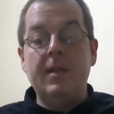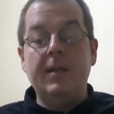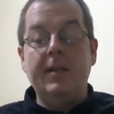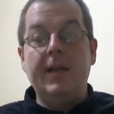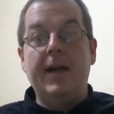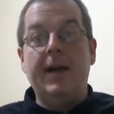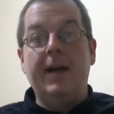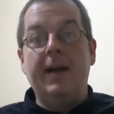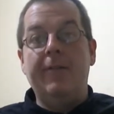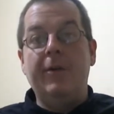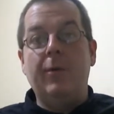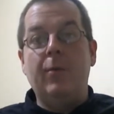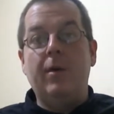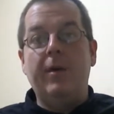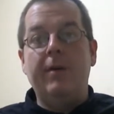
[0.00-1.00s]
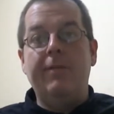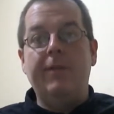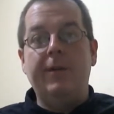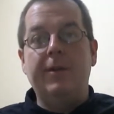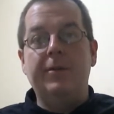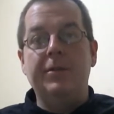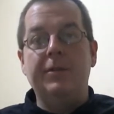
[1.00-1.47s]
Yeah, everyone,
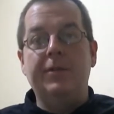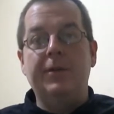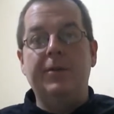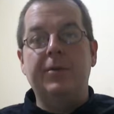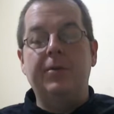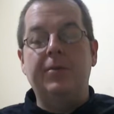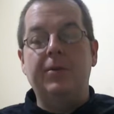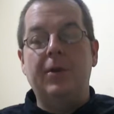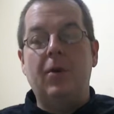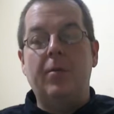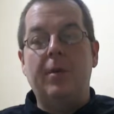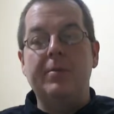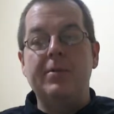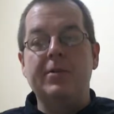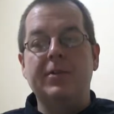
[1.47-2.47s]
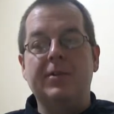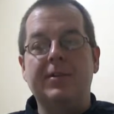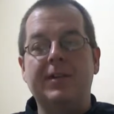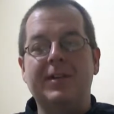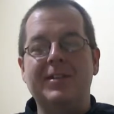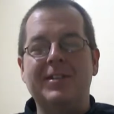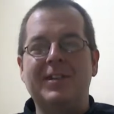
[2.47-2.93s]
for those of you who know my musical
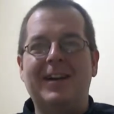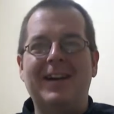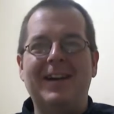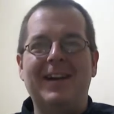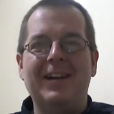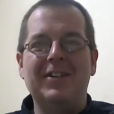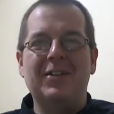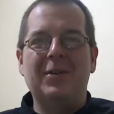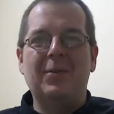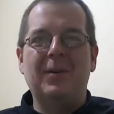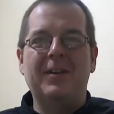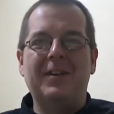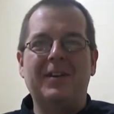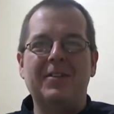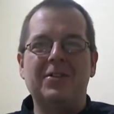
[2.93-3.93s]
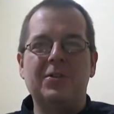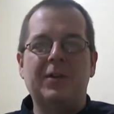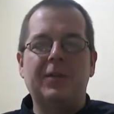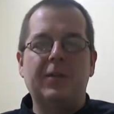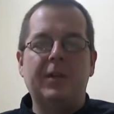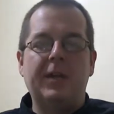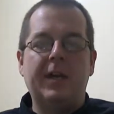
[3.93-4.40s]
tastes, I actually went
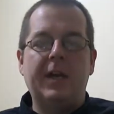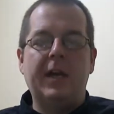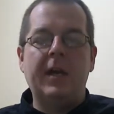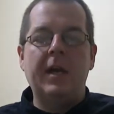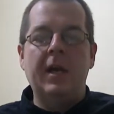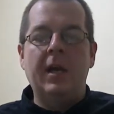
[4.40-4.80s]
country for the day.